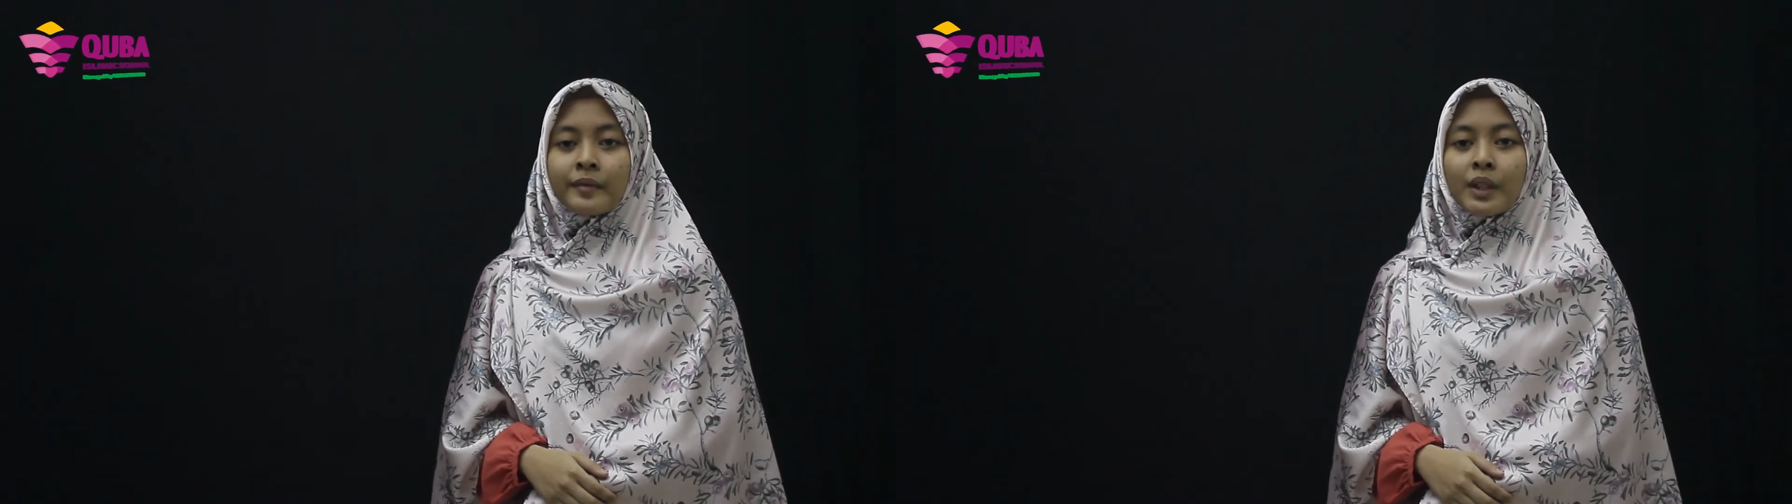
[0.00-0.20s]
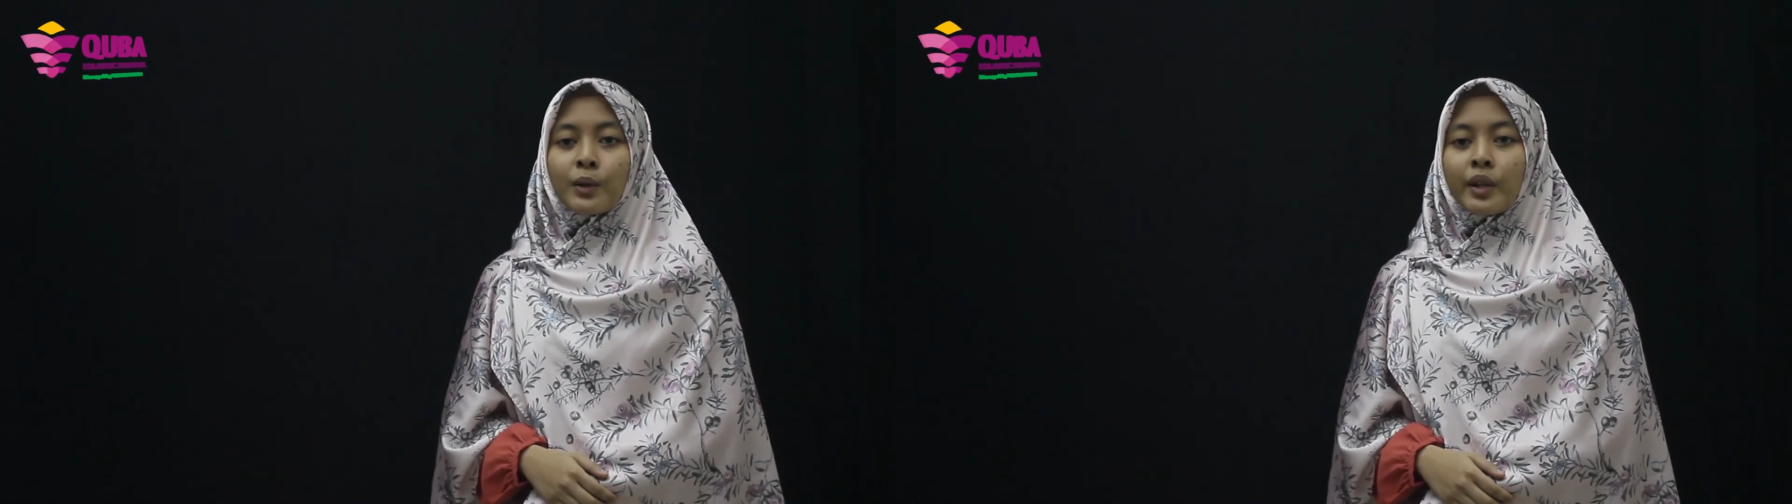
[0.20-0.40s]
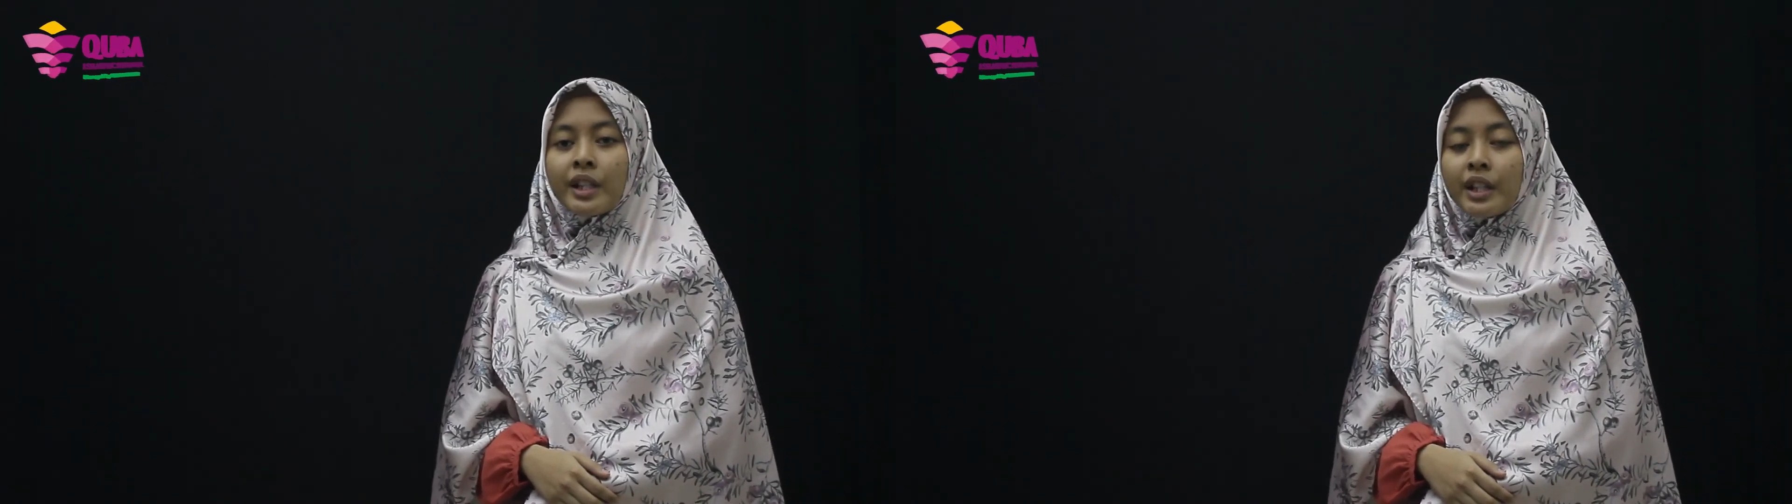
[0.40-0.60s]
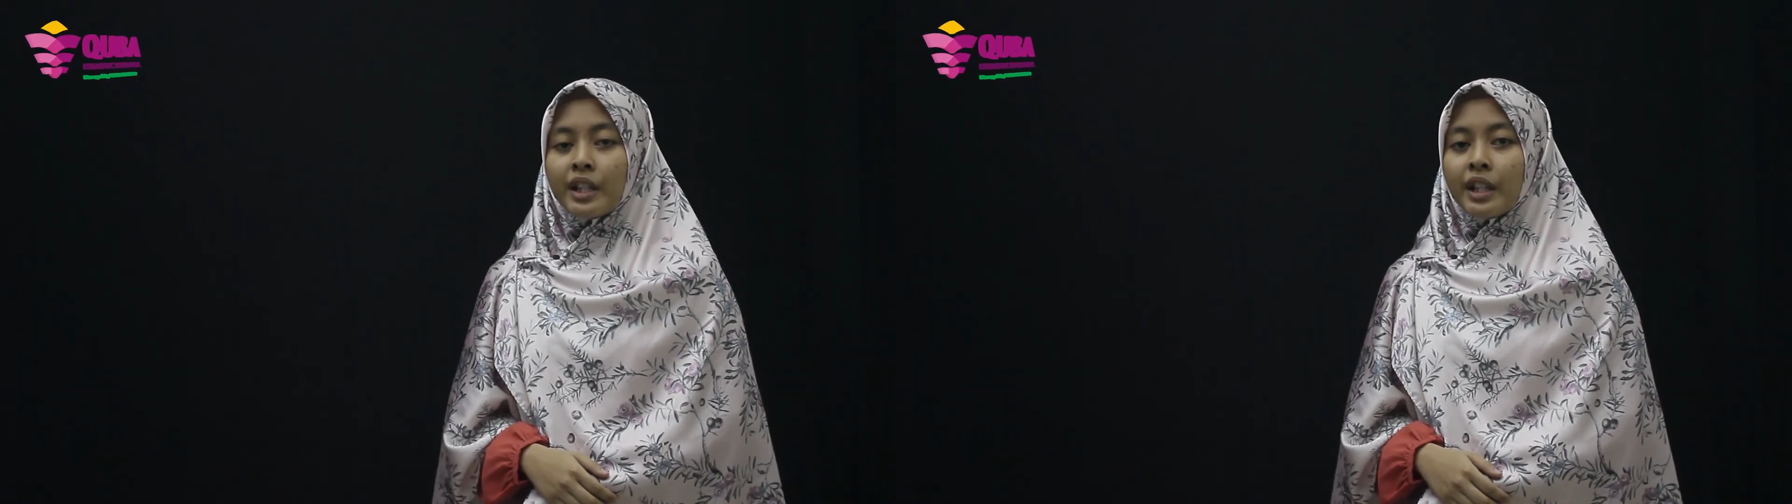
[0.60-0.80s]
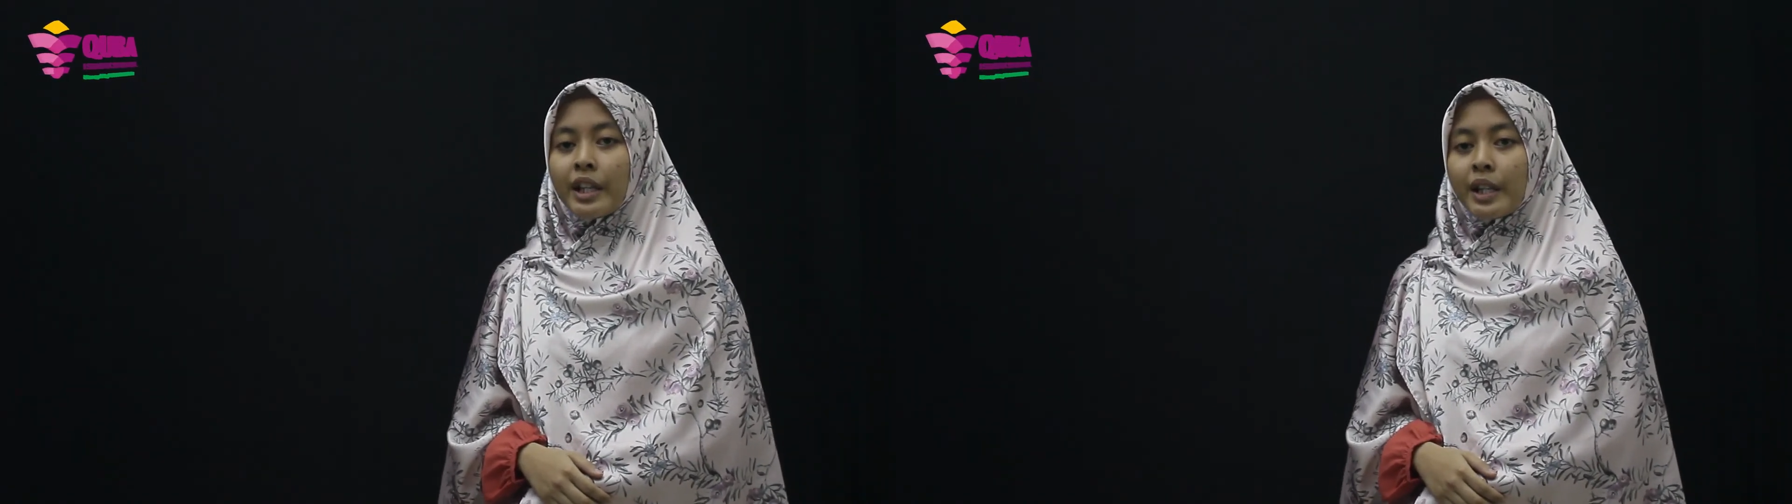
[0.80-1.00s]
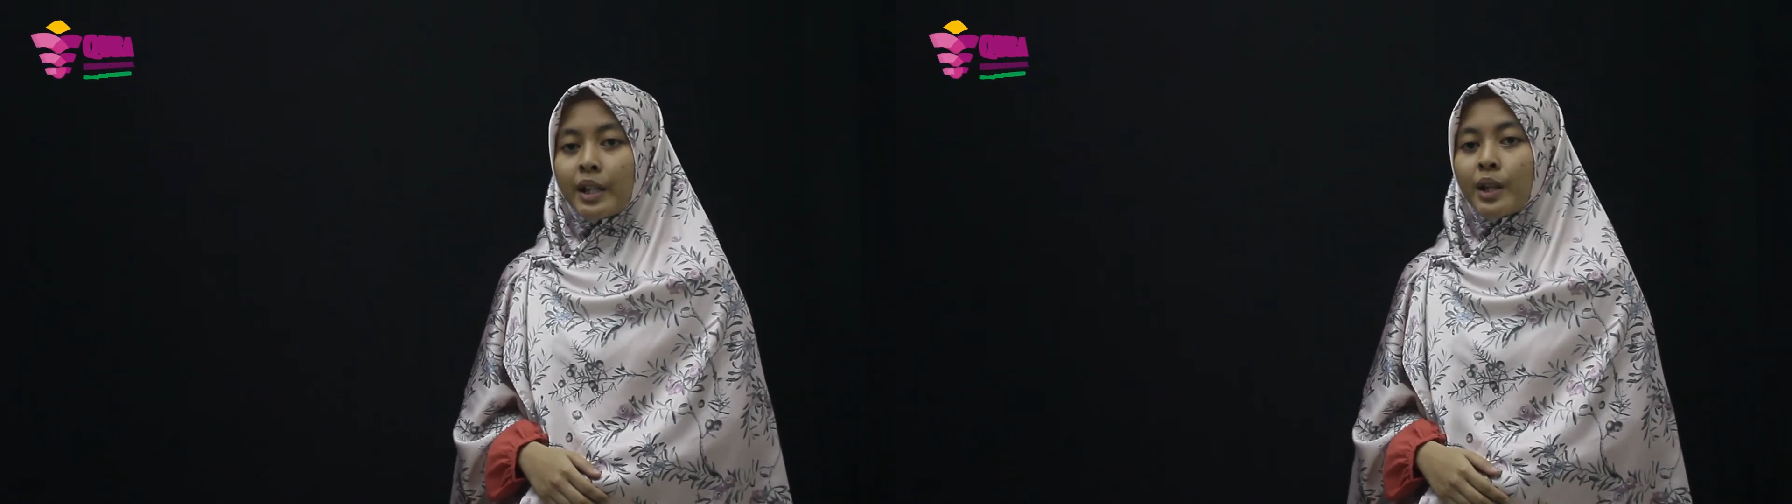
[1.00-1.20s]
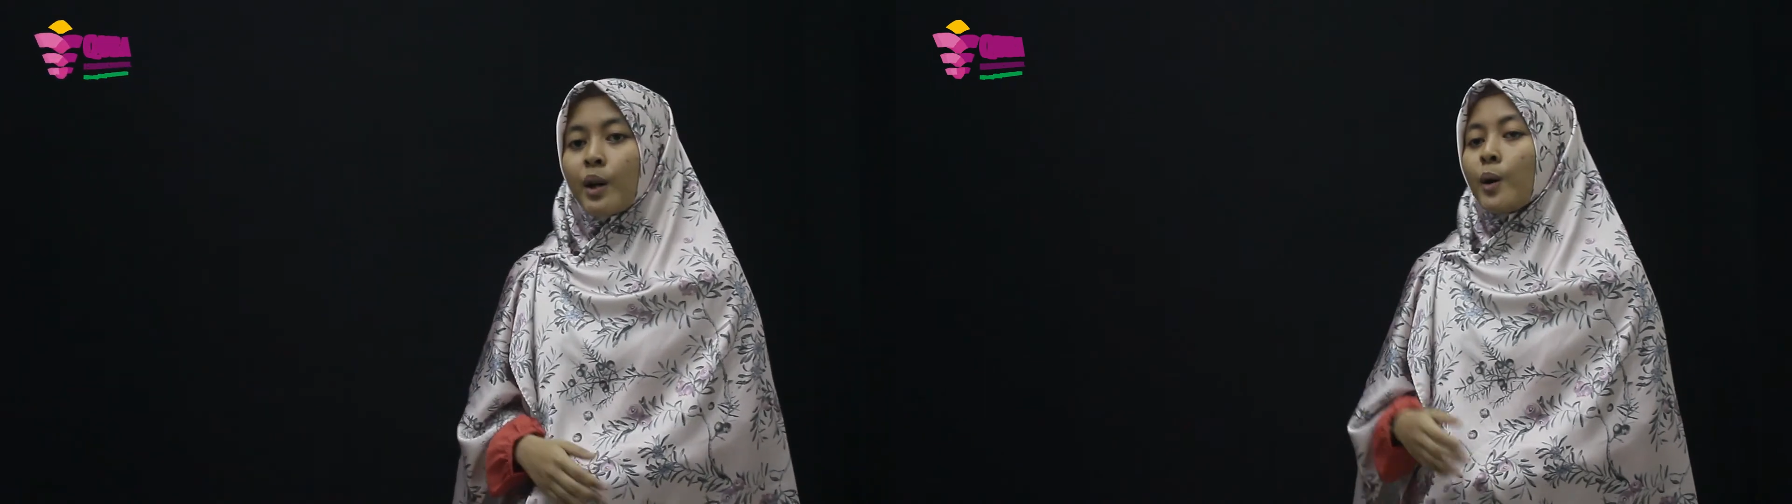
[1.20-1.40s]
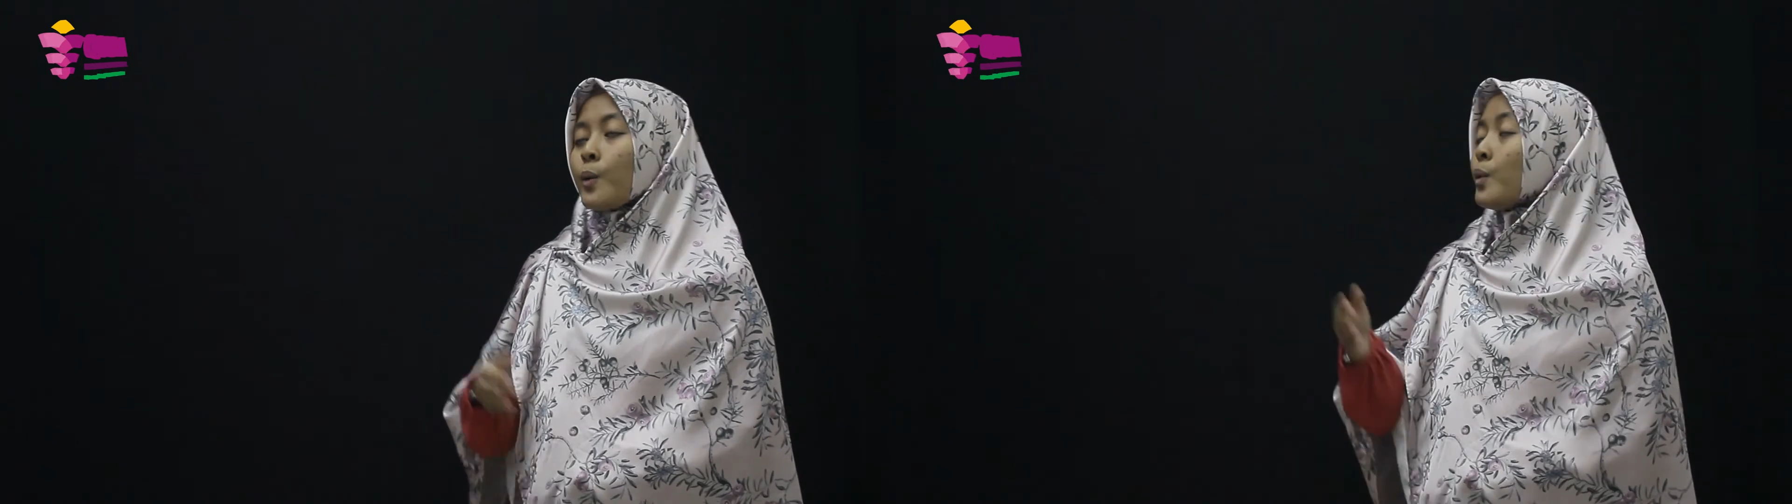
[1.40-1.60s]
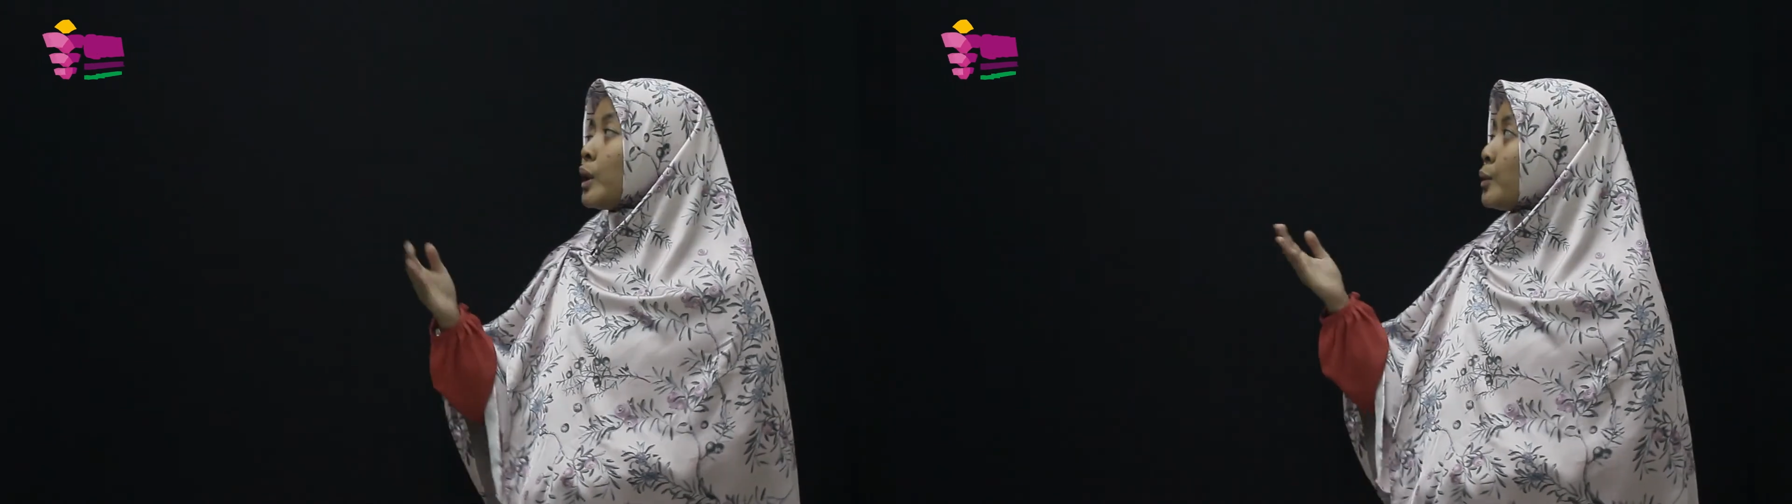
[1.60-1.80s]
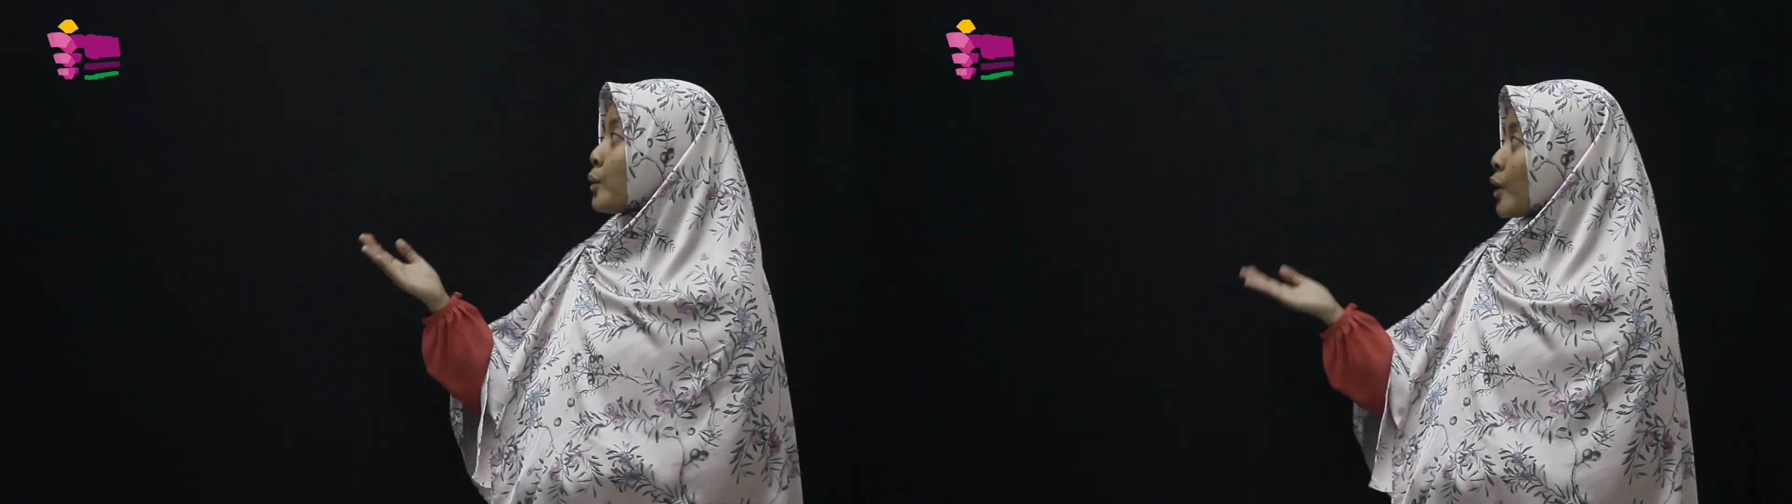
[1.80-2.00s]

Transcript: the question is, what